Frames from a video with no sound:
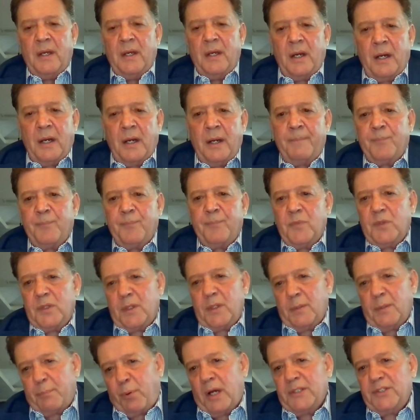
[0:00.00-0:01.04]
Um,
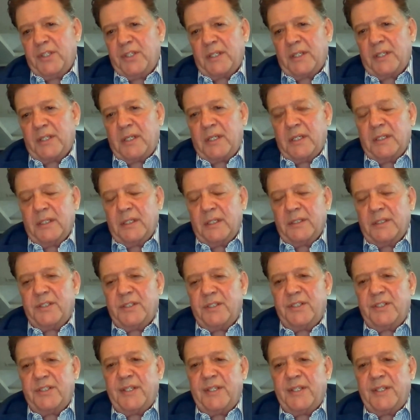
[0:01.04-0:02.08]
the project
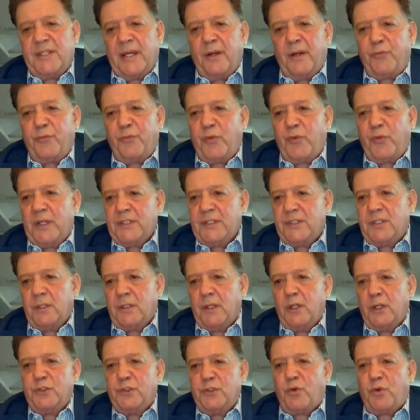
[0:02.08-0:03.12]
itself has a low
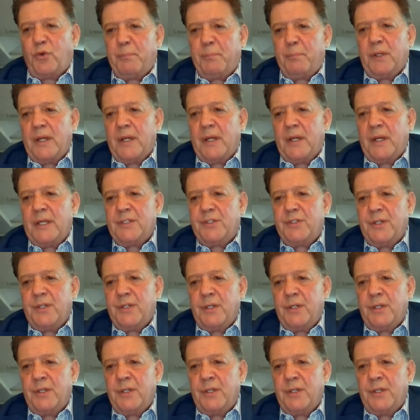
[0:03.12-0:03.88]
stripping ratio.